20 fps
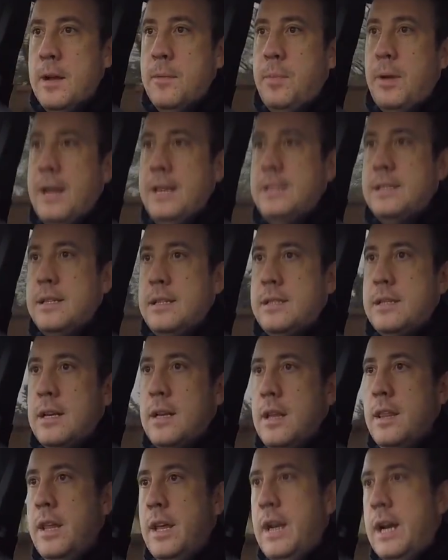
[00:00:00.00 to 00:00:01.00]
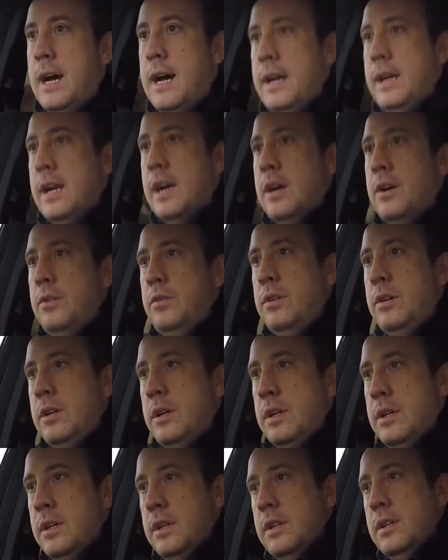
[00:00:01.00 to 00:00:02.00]
places that I go
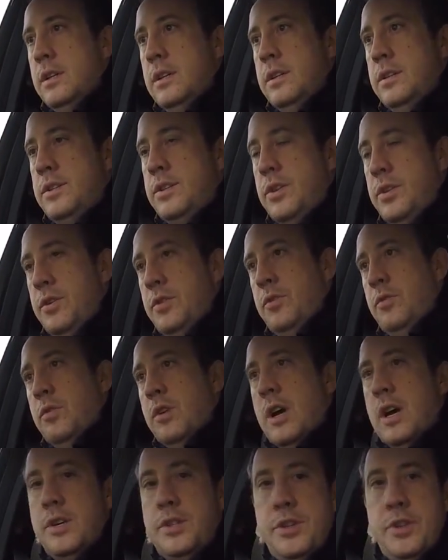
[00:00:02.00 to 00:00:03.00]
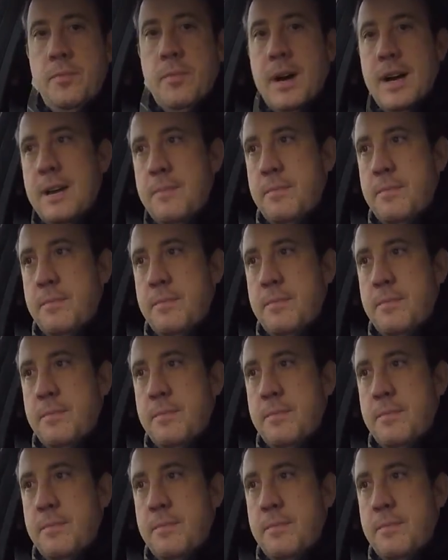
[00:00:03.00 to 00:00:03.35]
to uh, shoot my